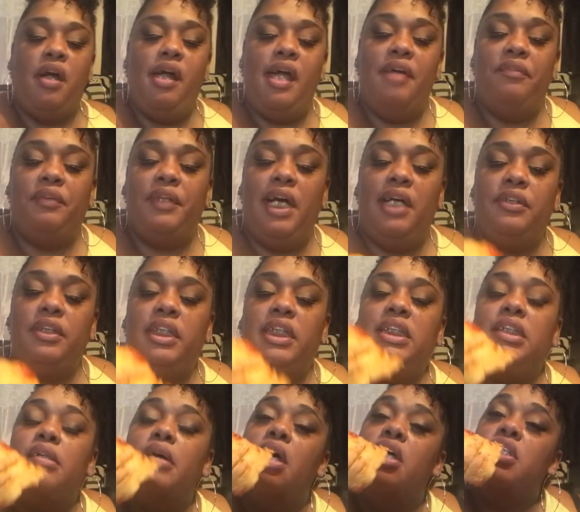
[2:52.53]
That flounder
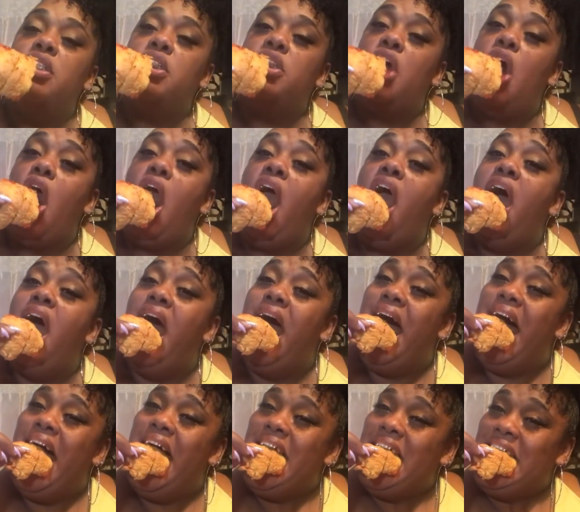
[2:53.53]
is so good.
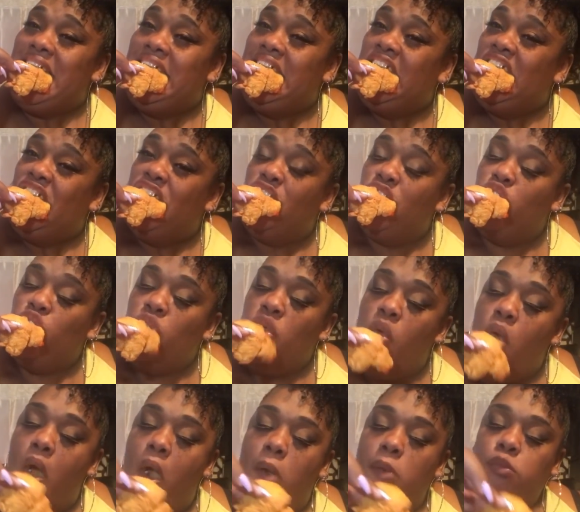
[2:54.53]

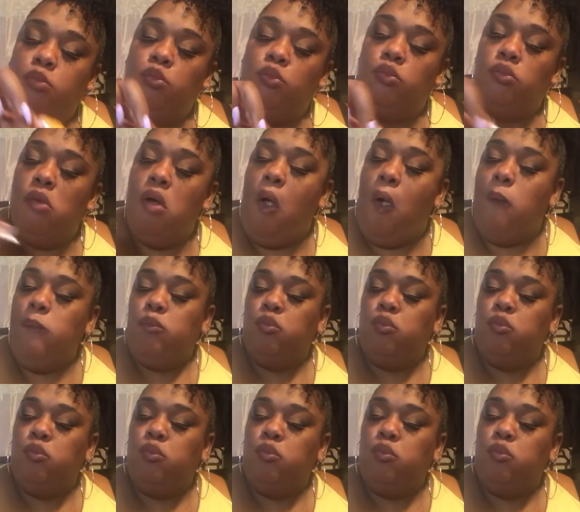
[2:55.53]
Mmm.